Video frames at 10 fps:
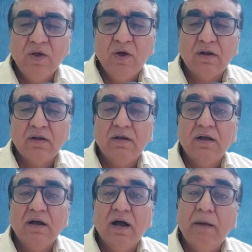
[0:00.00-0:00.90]
your
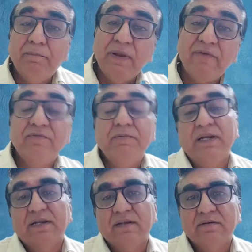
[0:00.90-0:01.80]

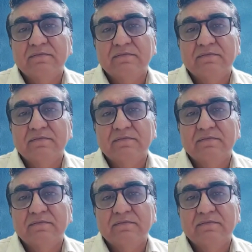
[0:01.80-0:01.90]
upliftment.